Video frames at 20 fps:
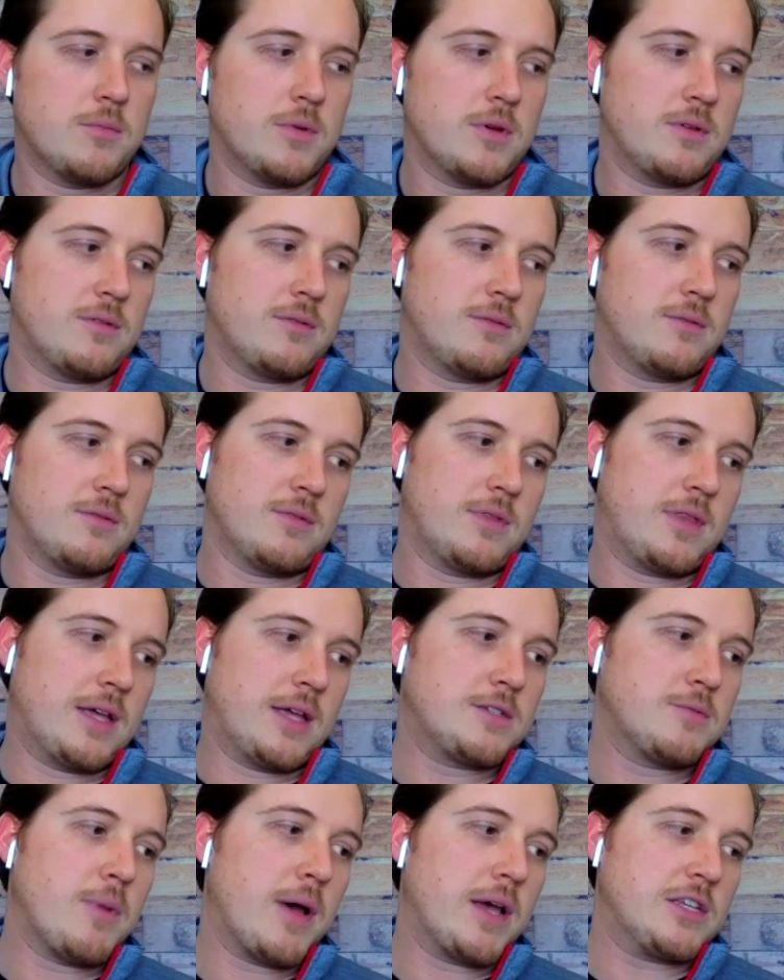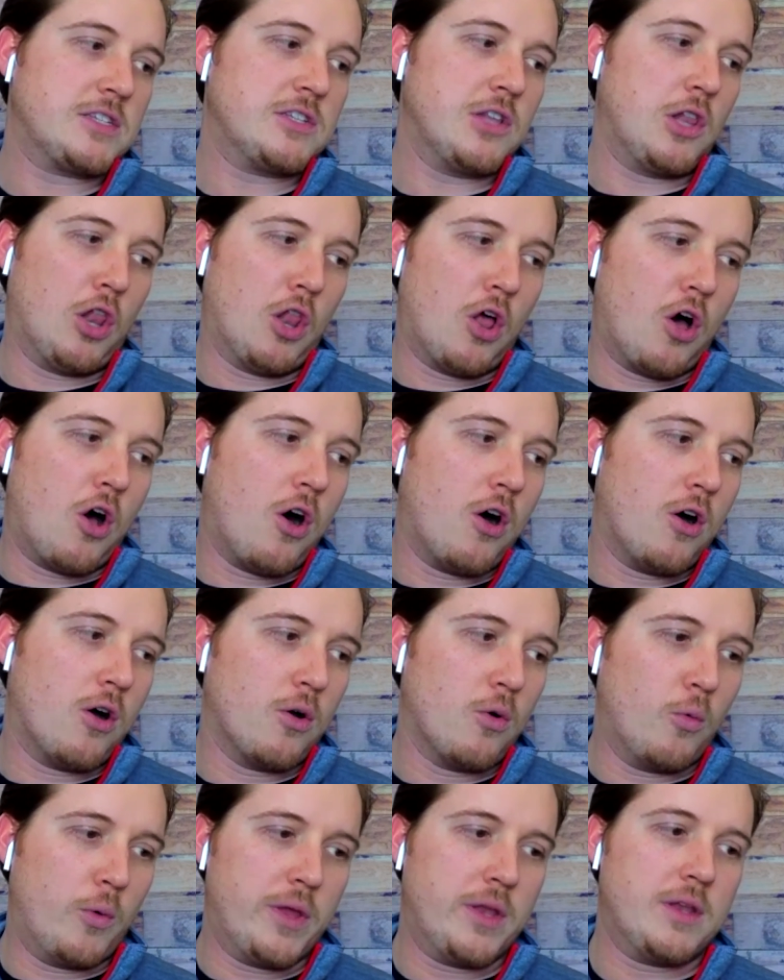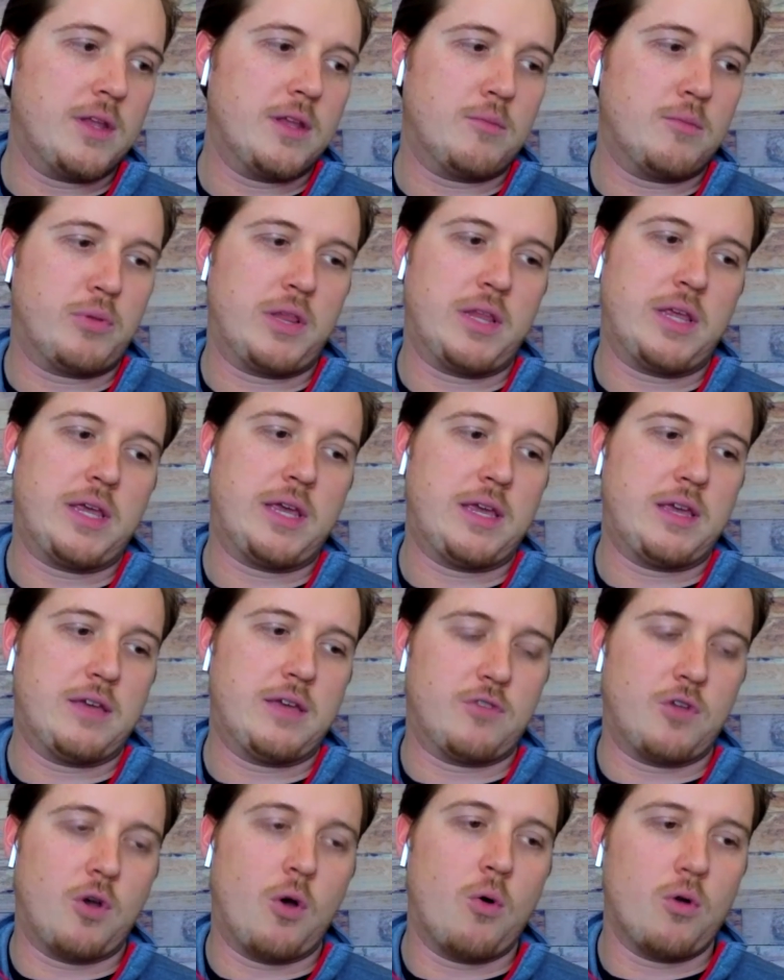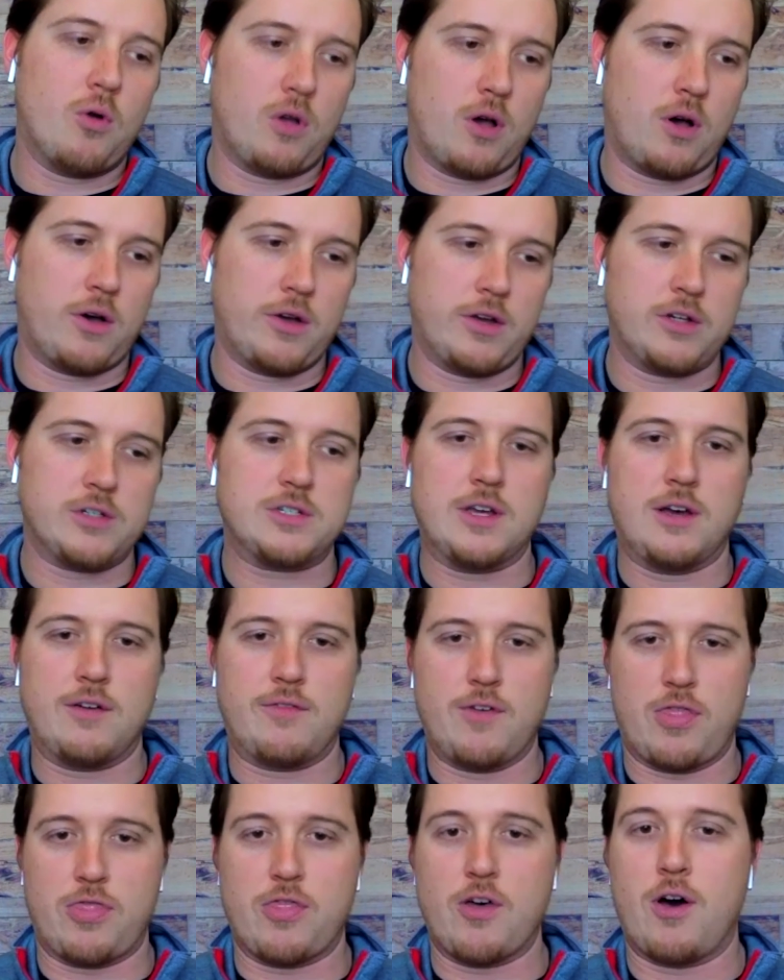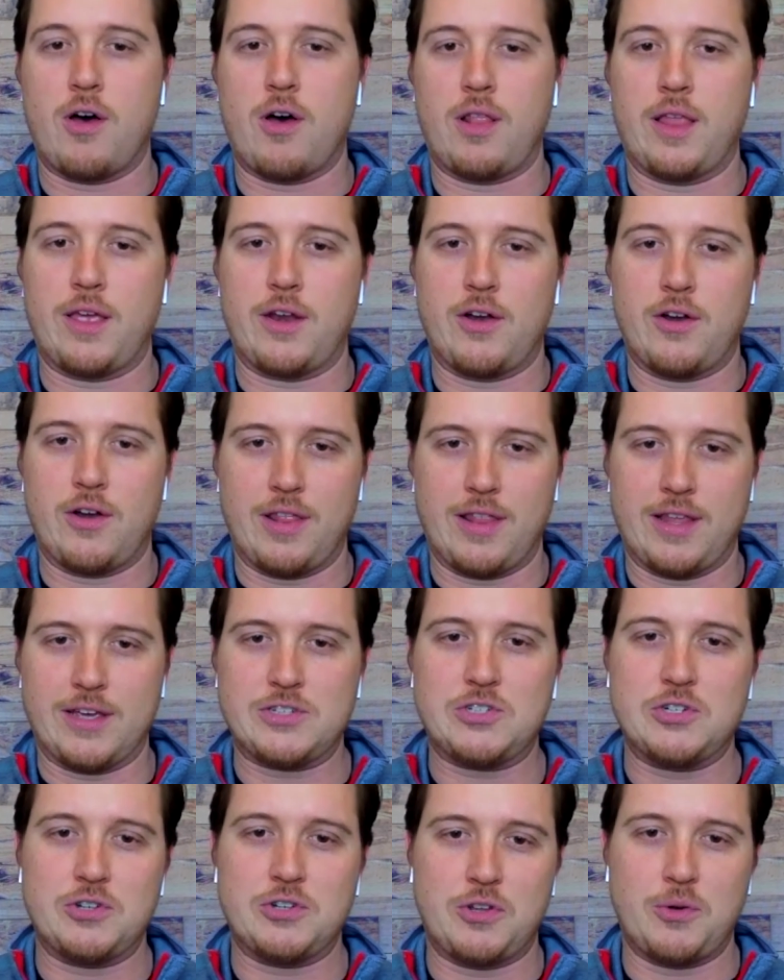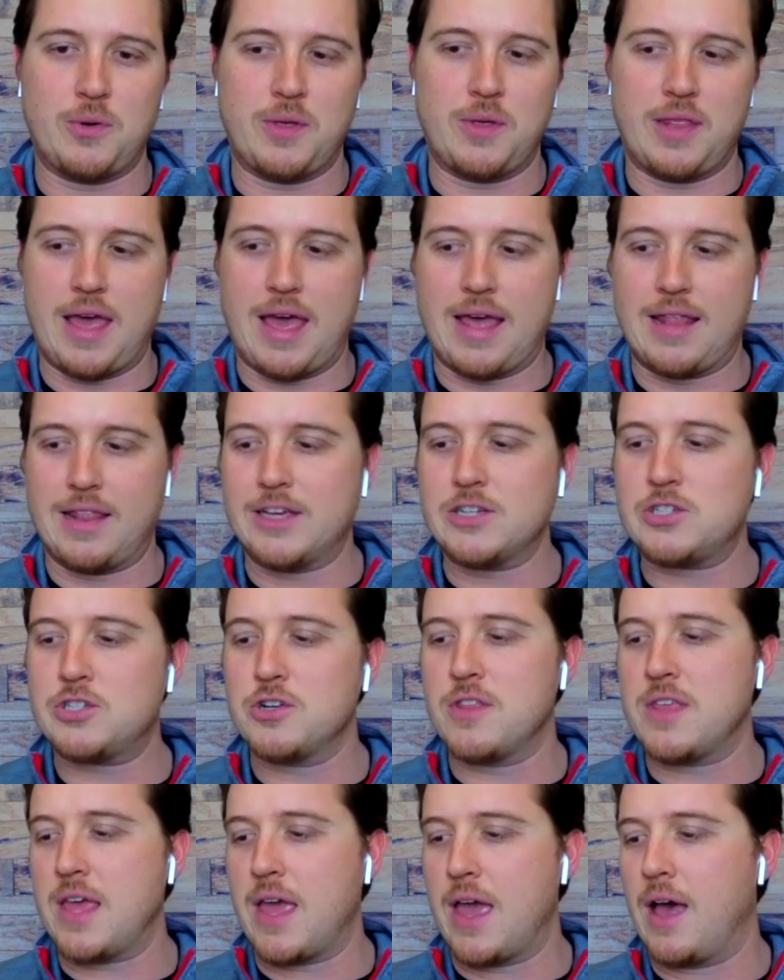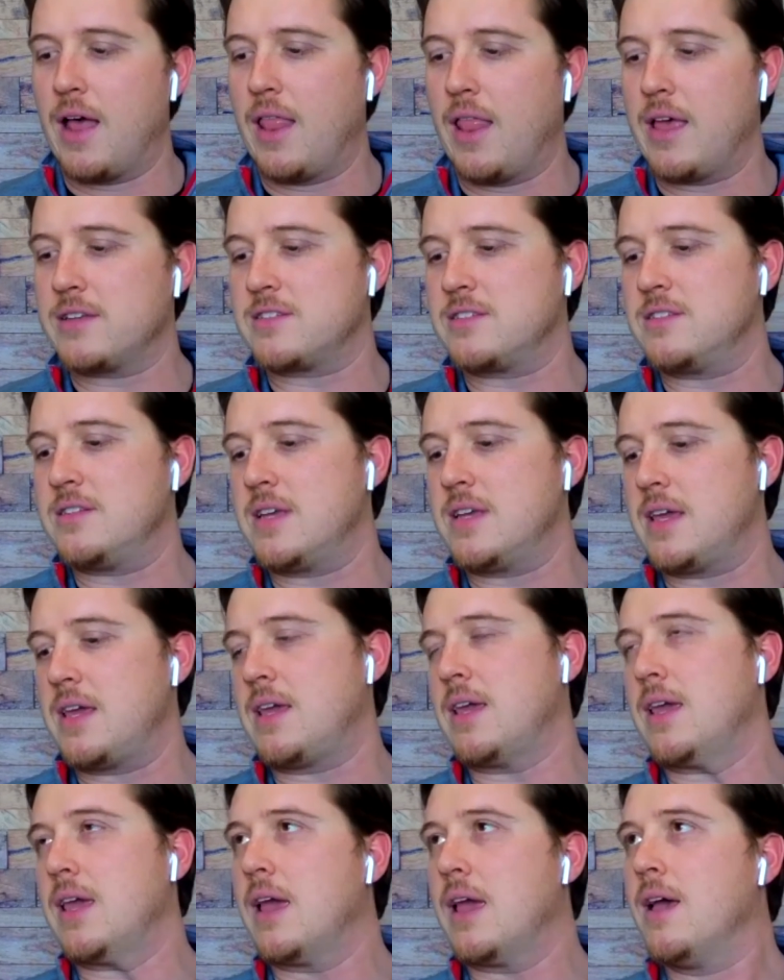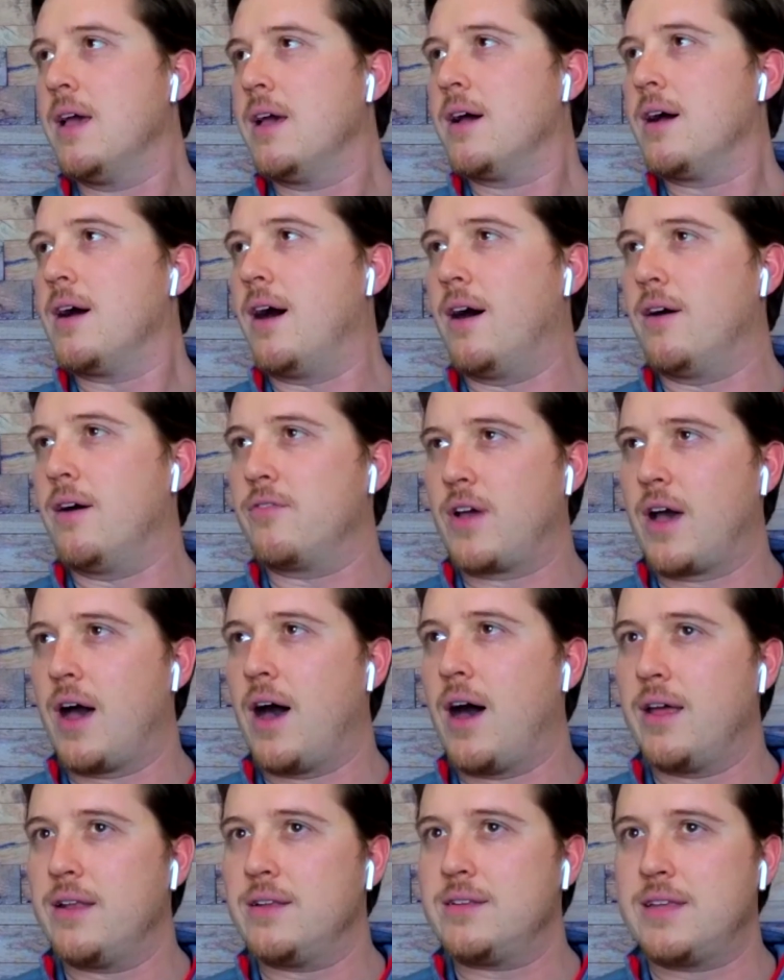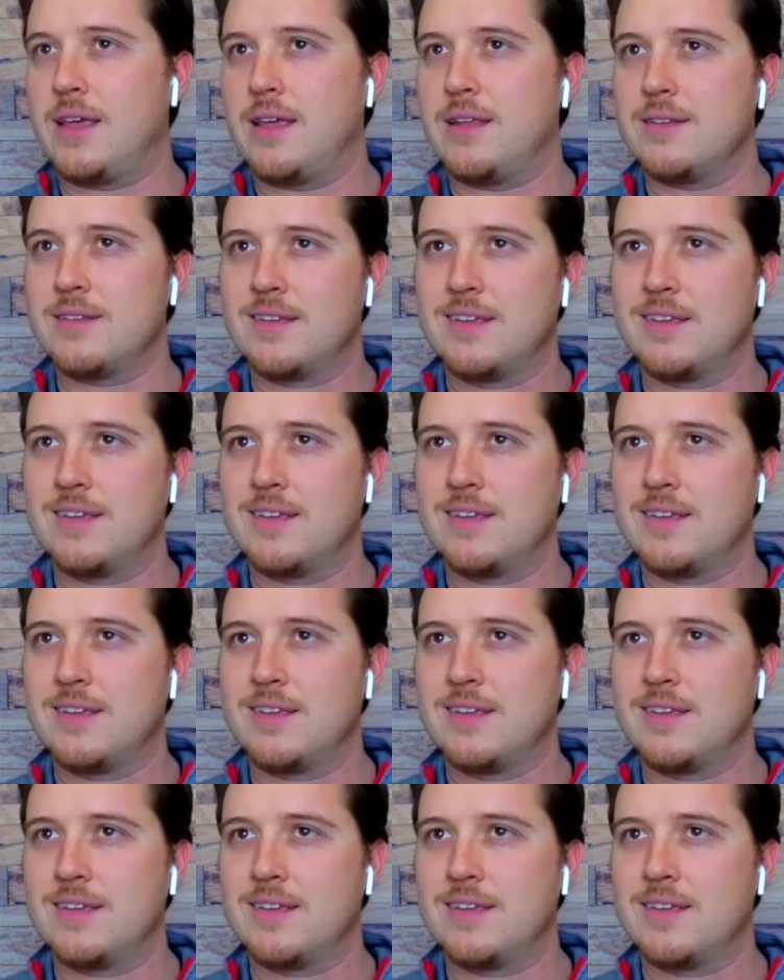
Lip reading: But that's my long-winded plea of don't call yourself a thought leader unless you're doing that, unless you're the LSD of content.